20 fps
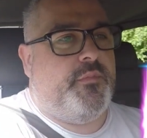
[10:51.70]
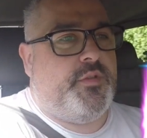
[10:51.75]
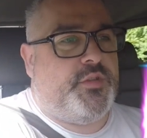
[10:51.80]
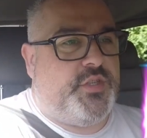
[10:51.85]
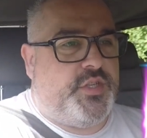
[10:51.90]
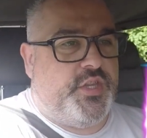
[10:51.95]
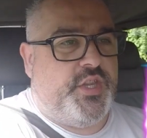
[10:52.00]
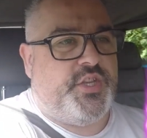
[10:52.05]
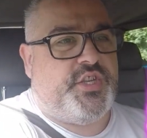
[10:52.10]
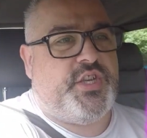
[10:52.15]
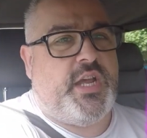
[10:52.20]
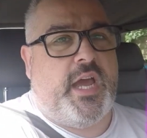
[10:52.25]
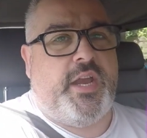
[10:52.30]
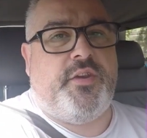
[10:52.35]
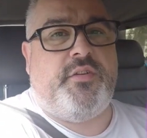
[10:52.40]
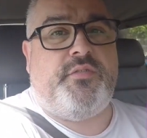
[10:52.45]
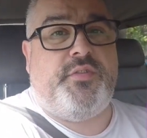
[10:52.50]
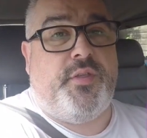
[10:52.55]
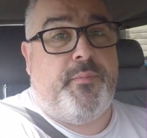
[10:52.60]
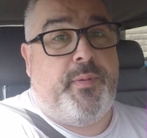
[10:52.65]
to the
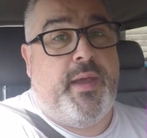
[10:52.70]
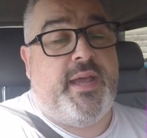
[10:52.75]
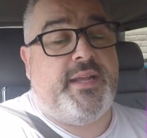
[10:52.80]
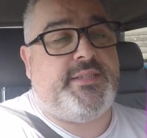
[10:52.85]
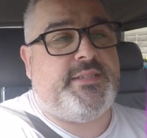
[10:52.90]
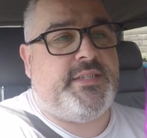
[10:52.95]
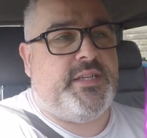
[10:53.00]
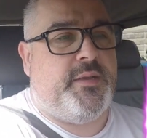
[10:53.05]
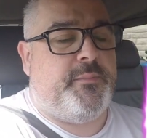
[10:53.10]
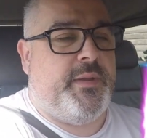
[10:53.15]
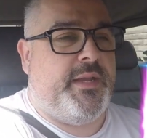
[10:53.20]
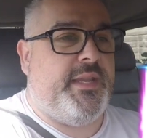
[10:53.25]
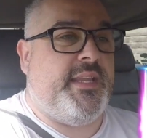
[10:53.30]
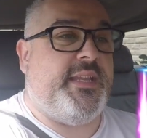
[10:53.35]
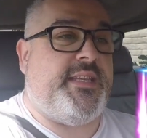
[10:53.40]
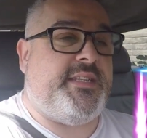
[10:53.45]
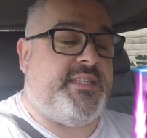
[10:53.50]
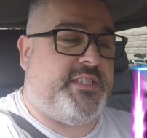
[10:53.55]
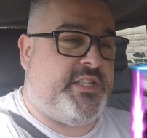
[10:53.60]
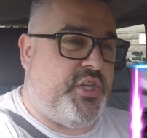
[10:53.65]
channel, the better. I mean,
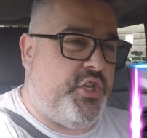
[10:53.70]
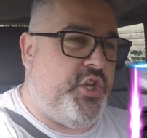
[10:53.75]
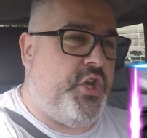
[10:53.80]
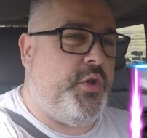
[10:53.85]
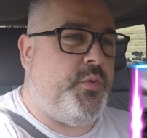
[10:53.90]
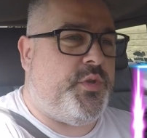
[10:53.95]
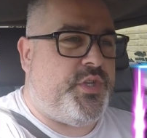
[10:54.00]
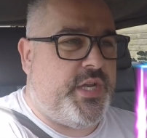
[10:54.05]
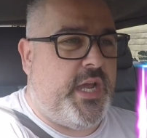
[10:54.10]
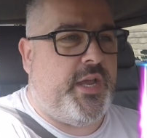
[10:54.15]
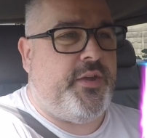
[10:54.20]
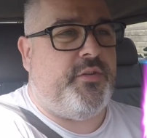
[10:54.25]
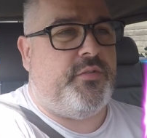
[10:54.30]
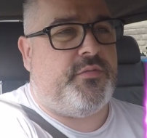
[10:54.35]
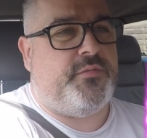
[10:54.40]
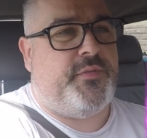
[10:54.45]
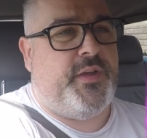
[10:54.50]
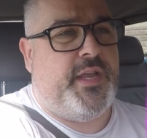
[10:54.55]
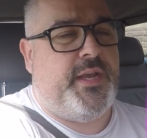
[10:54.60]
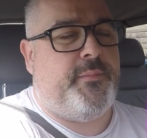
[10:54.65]
this is a new
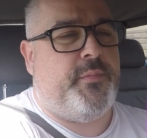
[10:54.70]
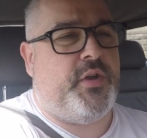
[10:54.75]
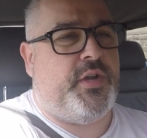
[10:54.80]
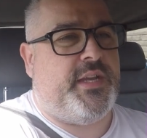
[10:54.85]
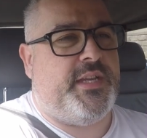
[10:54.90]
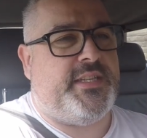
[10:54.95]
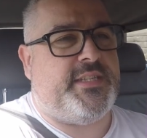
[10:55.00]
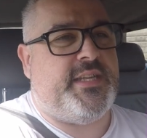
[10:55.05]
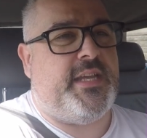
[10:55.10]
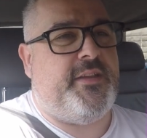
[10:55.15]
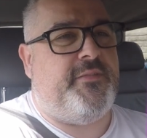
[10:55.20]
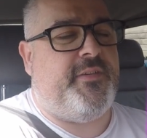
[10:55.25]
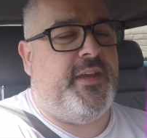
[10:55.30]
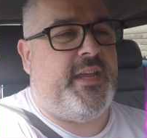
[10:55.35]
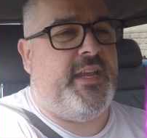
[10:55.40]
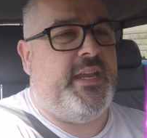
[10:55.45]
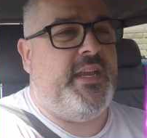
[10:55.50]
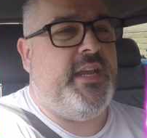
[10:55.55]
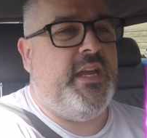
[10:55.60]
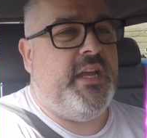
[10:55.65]
channel, Vader Monkey
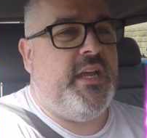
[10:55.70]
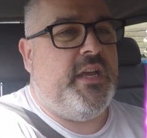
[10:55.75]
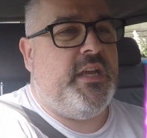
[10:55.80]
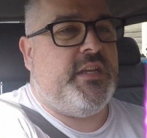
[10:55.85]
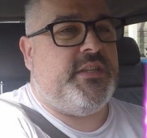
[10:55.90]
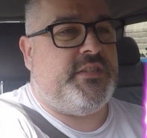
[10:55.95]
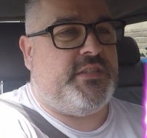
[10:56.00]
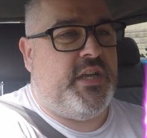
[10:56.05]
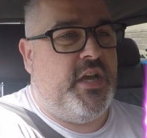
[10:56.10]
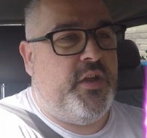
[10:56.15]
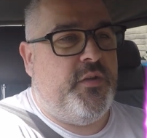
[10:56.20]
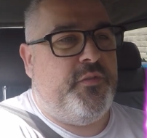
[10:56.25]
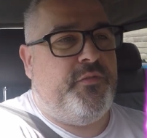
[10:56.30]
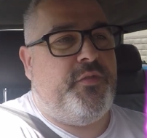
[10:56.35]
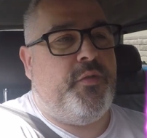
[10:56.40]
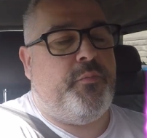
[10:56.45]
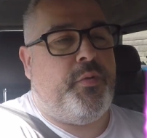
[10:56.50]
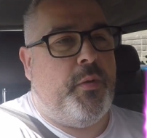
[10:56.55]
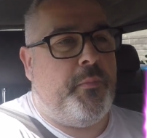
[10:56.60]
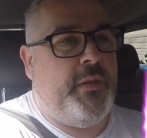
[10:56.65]
TV, so if
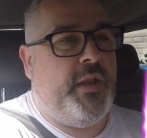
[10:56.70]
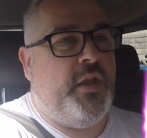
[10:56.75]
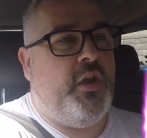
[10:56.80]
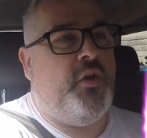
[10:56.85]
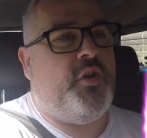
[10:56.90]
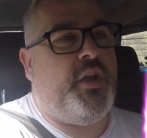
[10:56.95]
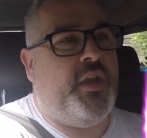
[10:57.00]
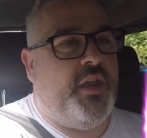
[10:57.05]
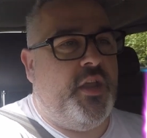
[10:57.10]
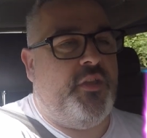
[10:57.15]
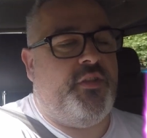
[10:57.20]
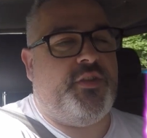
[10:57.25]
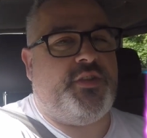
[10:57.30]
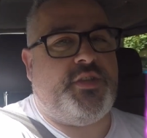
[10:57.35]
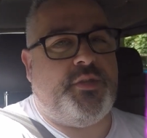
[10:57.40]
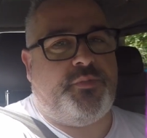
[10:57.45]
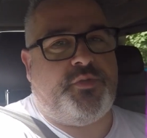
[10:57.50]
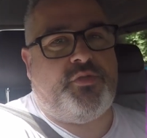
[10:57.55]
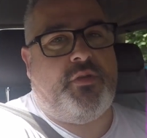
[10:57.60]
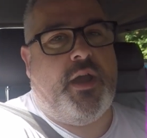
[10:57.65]
you're probably looking at the
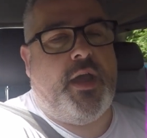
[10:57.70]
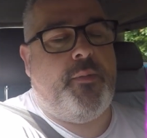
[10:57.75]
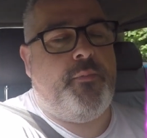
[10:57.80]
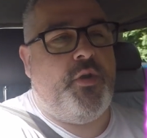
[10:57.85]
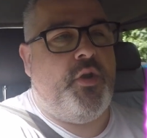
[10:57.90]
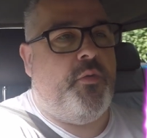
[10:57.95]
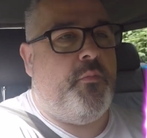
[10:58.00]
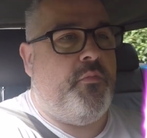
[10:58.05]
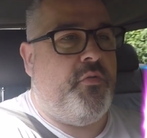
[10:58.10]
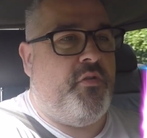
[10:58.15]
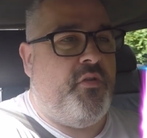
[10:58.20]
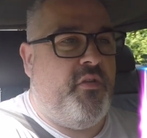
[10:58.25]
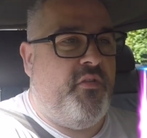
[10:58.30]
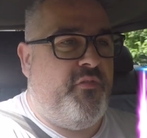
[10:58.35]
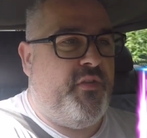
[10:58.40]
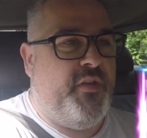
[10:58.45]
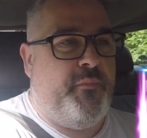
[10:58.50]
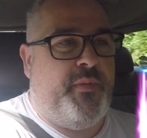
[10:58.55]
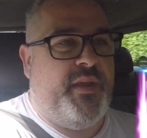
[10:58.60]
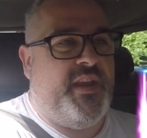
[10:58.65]
subscriber number
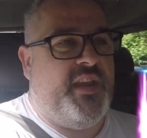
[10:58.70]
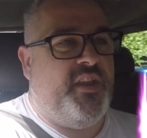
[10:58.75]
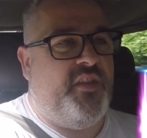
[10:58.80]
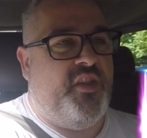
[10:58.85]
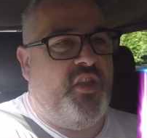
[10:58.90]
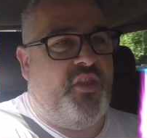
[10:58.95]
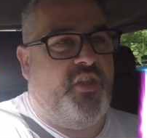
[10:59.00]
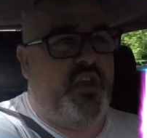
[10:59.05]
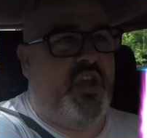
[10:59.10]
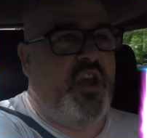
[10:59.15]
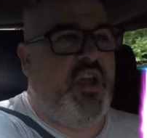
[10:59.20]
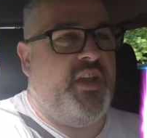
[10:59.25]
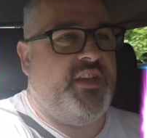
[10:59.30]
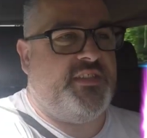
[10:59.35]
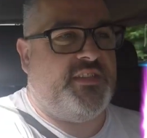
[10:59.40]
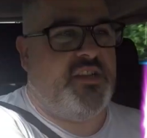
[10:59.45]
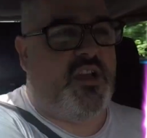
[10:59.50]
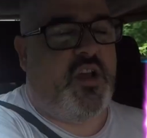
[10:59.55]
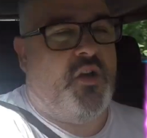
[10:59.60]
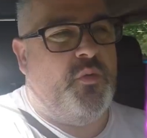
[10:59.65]
of it being in the
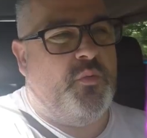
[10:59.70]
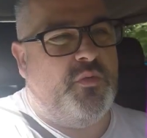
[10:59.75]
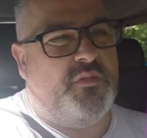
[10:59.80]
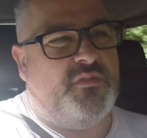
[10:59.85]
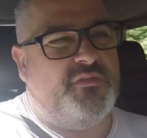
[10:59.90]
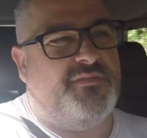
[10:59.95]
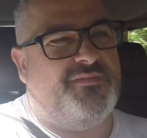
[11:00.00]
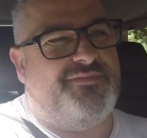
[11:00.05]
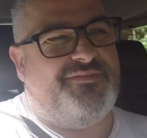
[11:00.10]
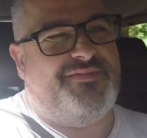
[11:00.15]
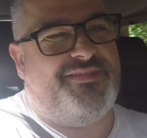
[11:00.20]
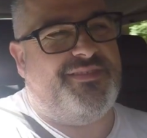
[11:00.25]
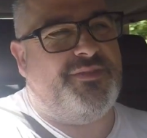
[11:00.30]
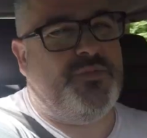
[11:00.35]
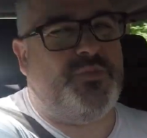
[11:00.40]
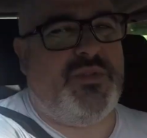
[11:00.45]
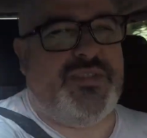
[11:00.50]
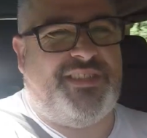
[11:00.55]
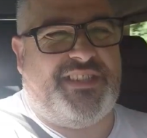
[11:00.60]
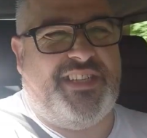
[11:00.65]
30s and go, well,
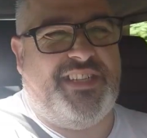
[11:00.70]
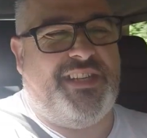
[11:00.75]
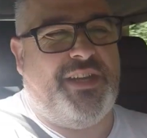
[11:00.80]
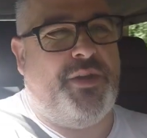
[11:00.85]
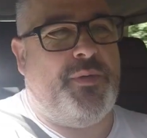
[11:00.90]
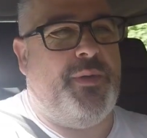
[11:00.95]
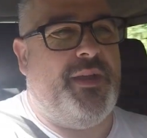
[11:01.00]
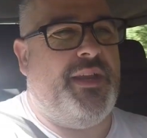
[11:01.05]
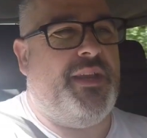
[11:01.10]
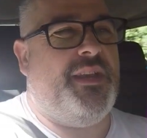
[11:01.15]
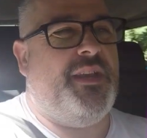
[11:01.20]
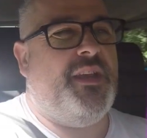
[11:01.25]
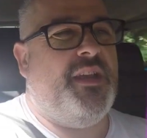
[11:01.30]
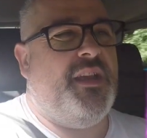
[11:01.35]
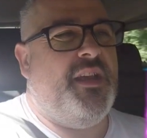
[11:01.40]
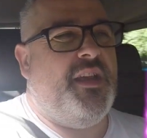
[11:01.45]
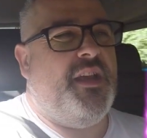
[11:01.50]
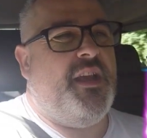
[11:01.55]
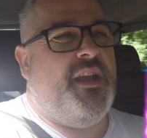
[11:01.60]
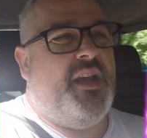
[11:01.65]
what's he doing?
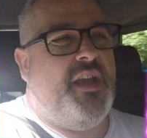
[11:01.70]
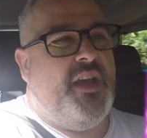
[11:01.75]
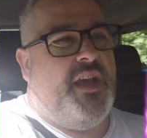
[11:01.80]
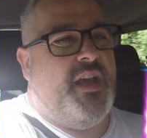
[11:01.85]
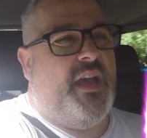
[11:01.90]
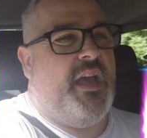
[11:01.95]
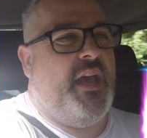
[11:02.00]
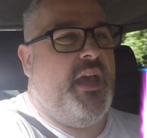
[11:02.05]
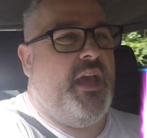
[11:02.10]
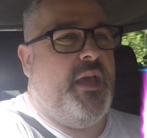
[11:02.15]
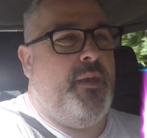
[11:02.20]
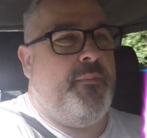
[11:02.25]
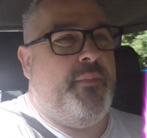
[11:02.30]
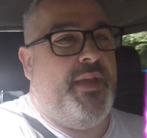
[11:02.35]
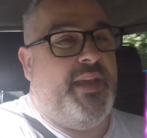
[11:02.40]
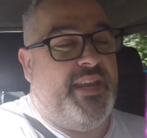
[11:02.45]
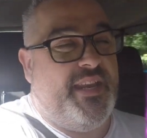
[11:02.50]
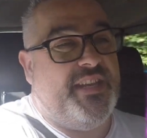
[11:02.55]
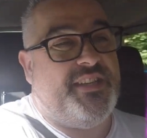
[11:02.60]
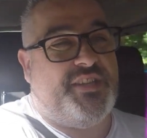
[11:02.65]

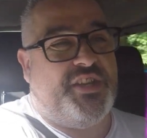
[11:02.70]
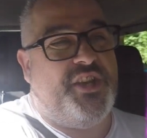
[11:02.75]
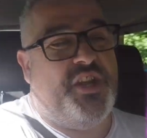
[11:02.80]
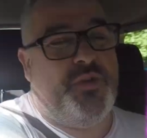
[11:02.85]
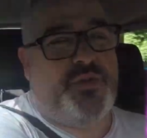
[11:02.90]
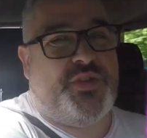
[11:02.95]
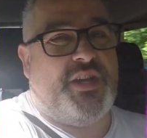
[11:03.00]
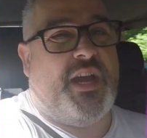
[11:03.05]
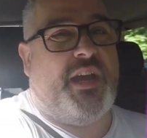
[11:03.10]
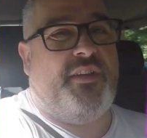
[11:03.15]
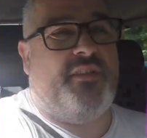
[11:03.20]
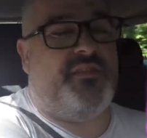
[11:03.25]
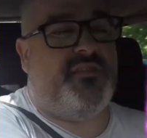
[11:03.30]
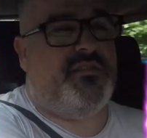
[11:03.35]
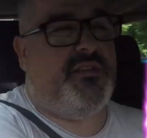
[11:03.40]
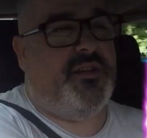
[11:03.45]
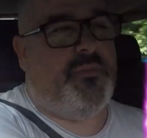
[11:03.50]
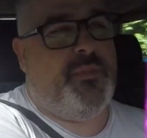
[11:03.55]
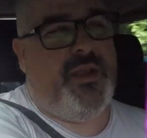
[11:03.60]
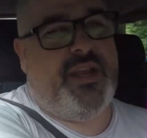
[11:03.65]
It is a new channel.
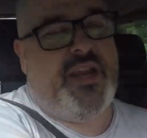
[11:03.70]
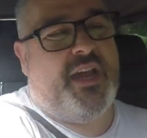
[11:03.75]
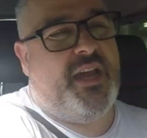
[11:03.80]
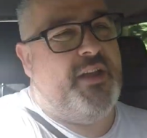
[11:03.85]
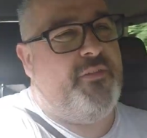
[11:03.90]
I mean, I